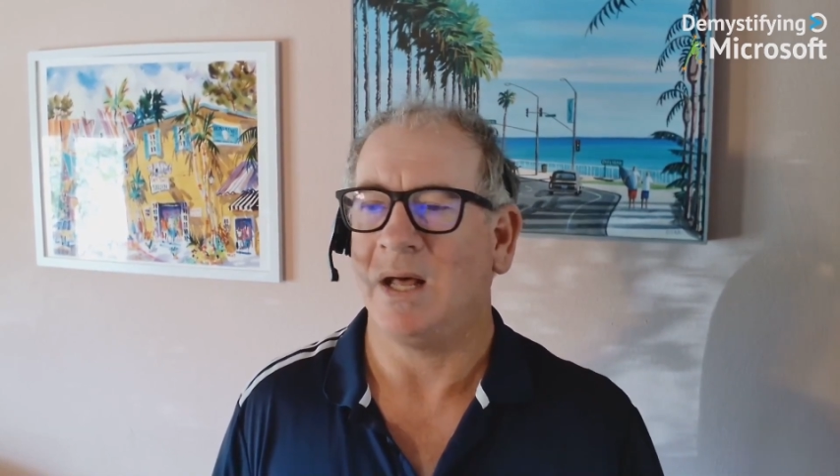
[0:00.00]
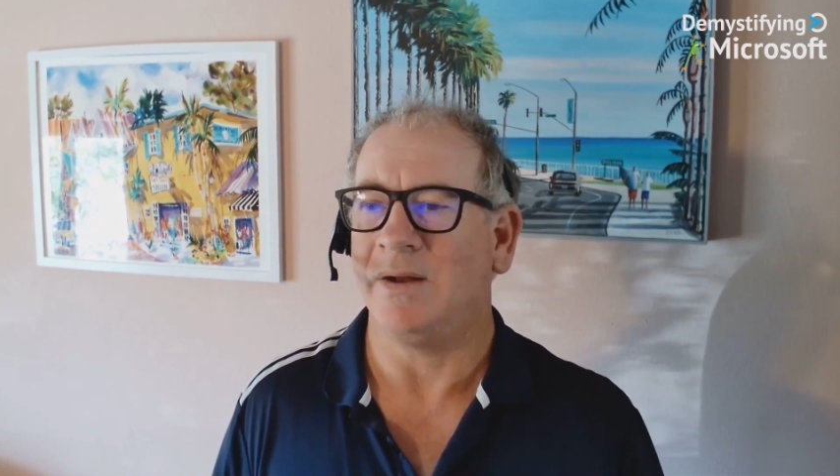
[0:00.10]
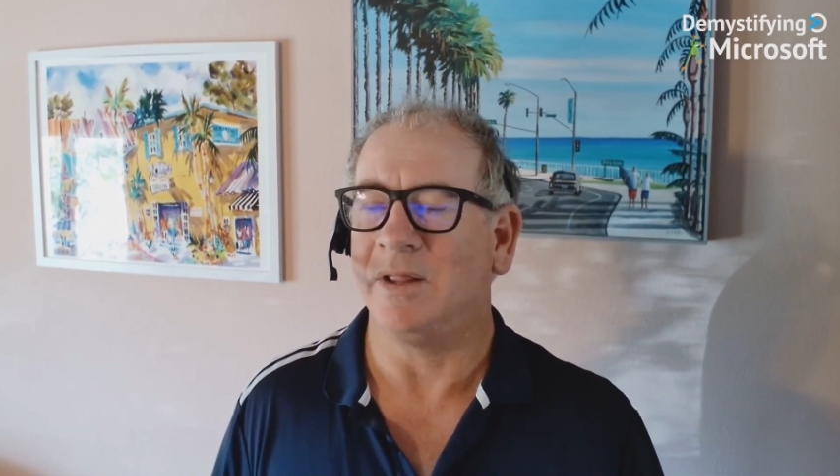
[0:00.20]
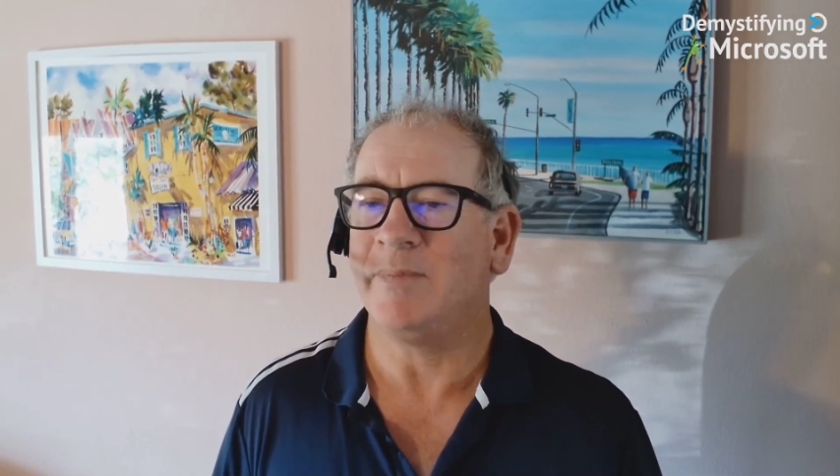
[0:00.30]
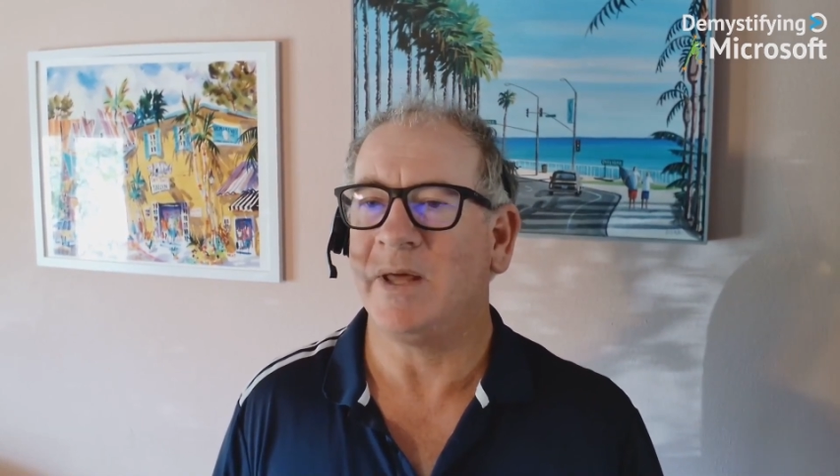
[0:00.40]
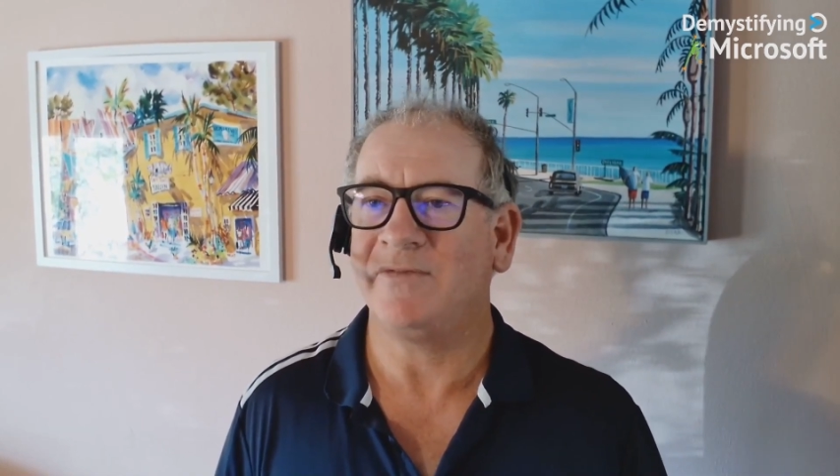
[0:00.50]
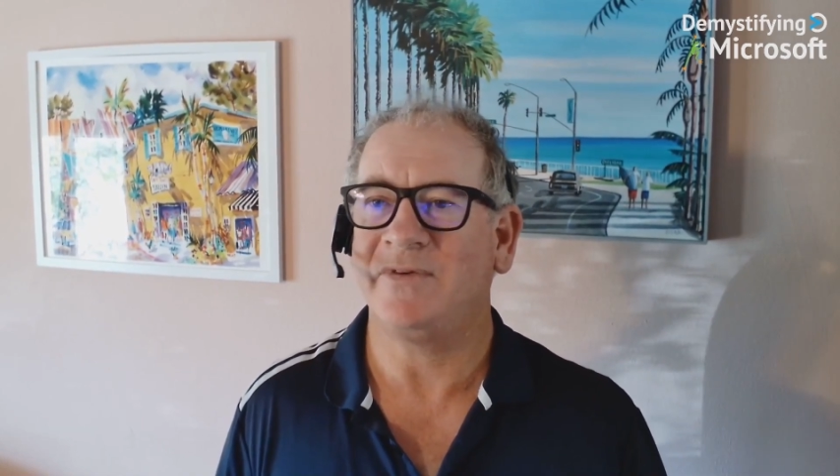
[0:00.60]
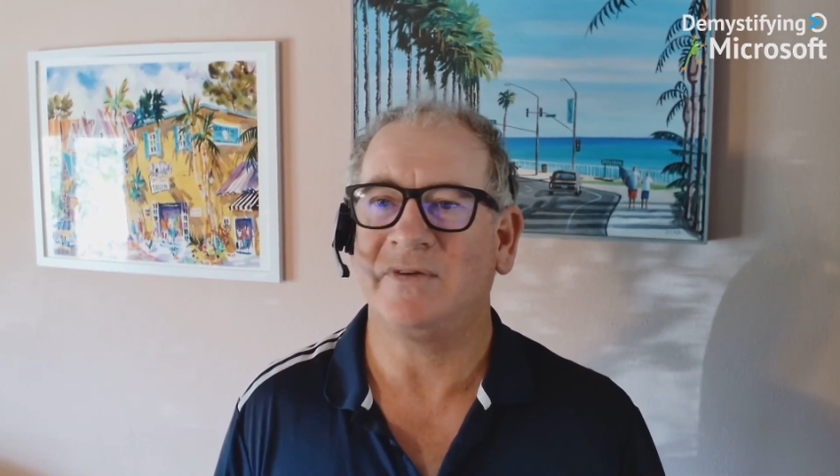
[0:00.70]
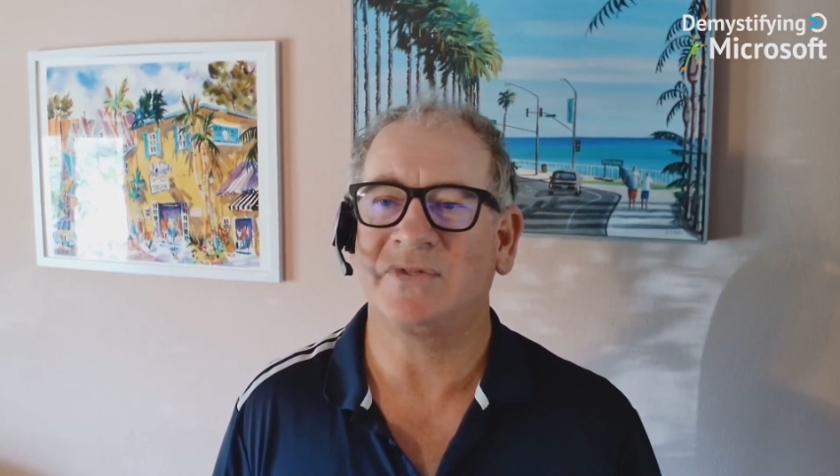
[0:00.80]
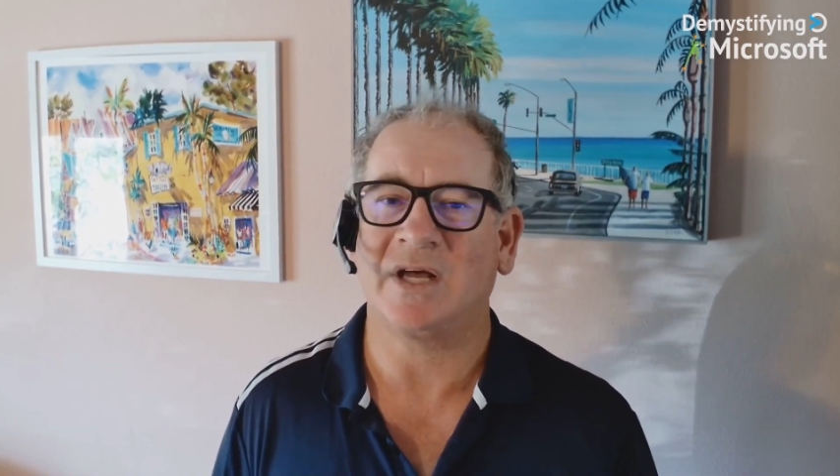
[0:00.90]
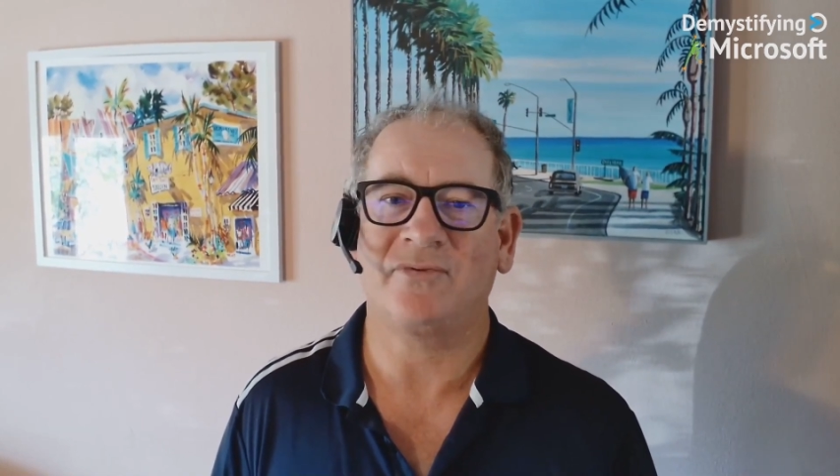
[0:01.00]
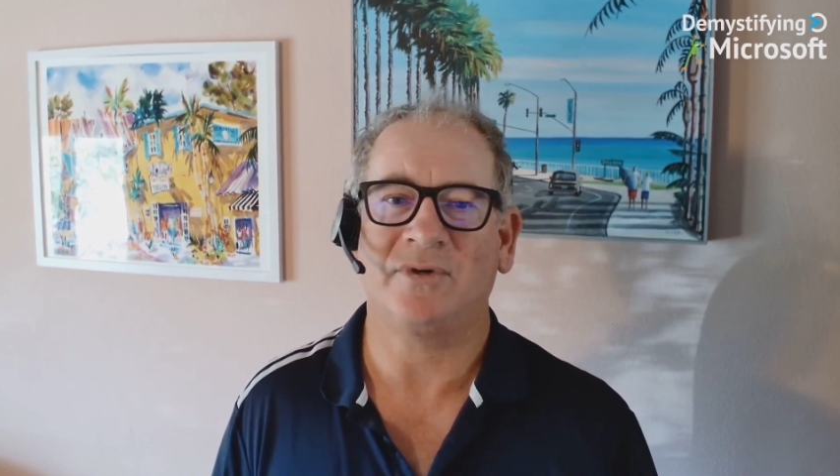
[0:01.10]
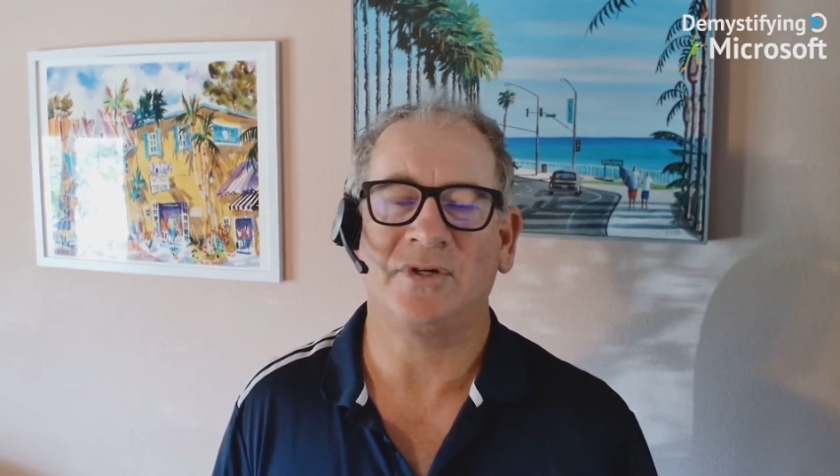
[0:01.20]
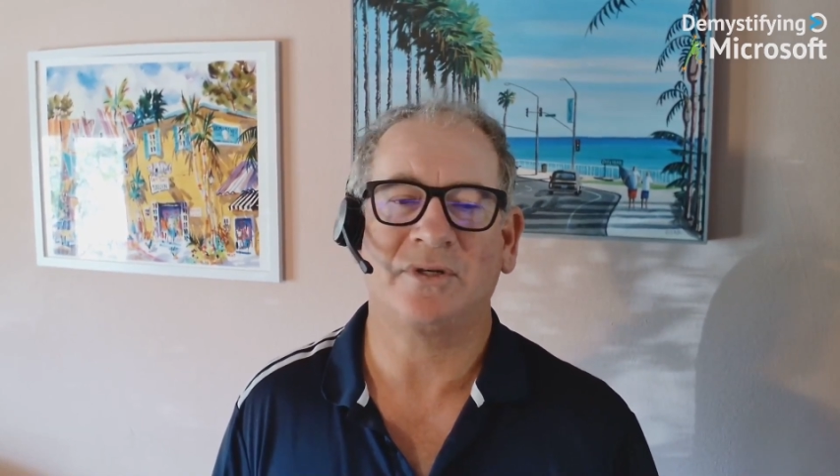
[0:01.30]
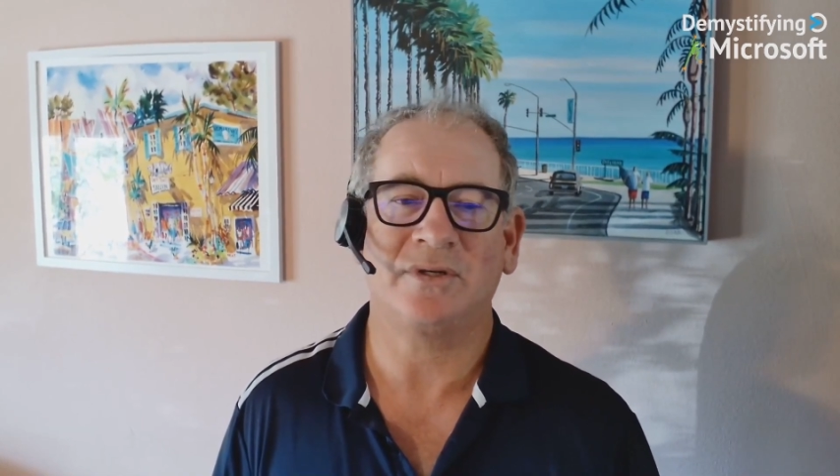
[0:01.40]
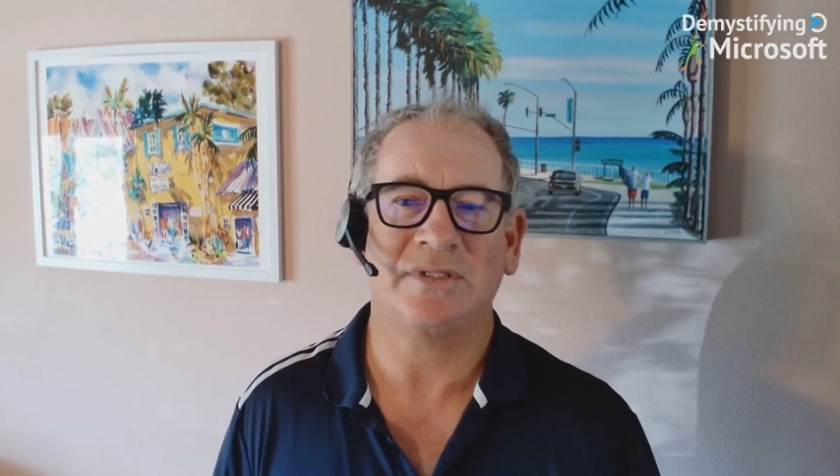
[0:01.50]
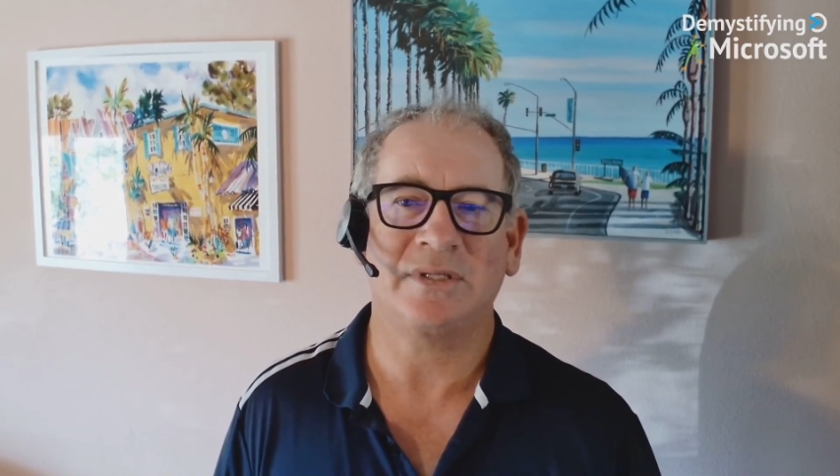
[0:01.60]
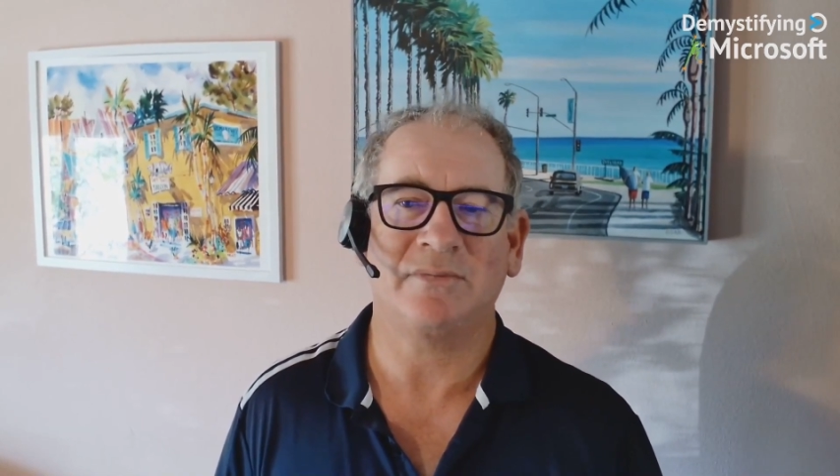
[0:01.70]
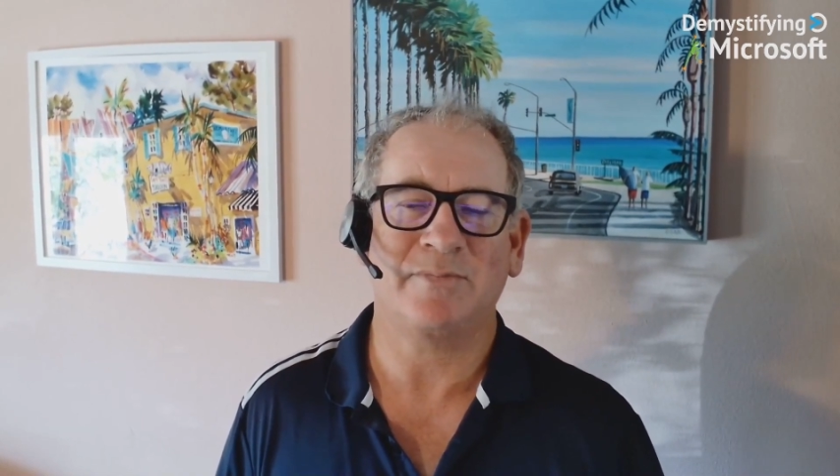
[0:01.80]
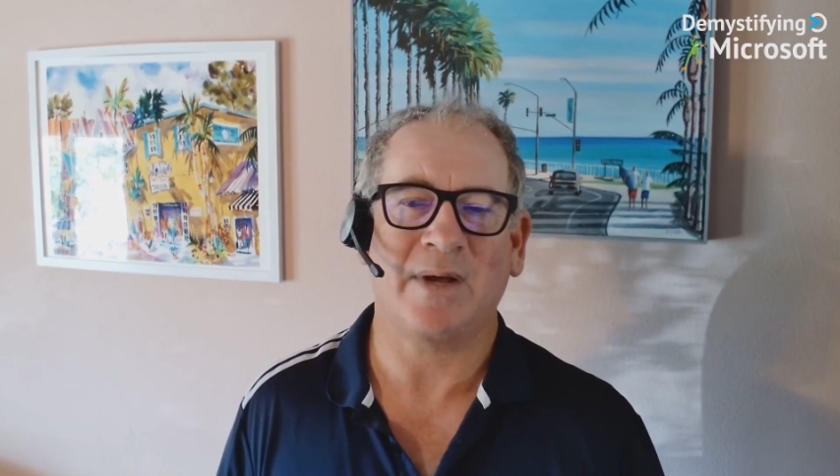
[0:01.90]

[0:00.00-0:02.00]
Another benefit of software assurance that was